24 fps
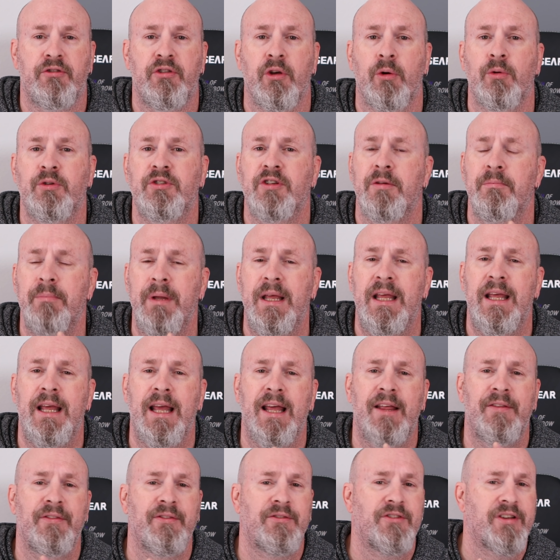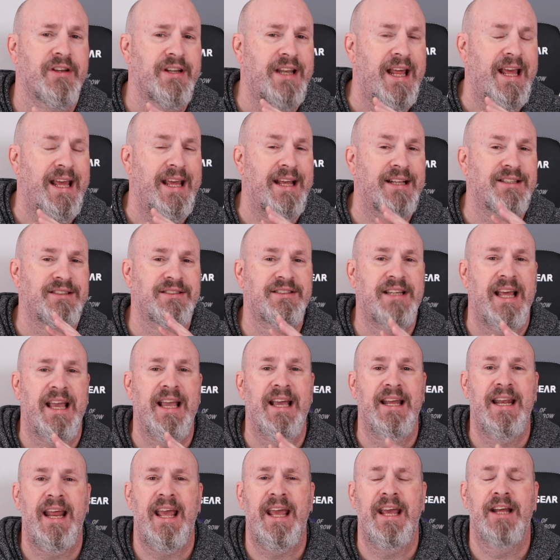So to me, in today's
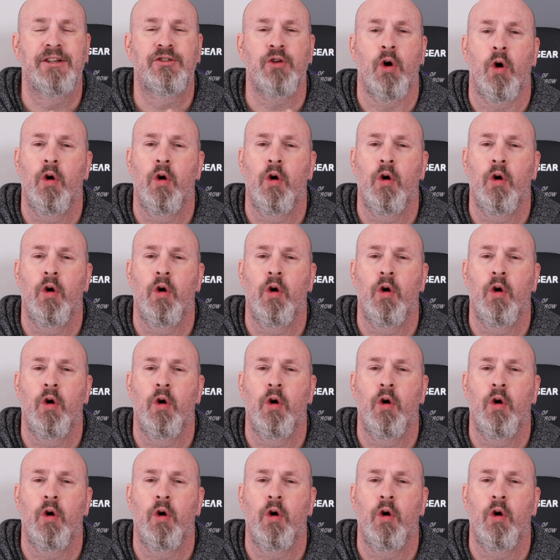day and age,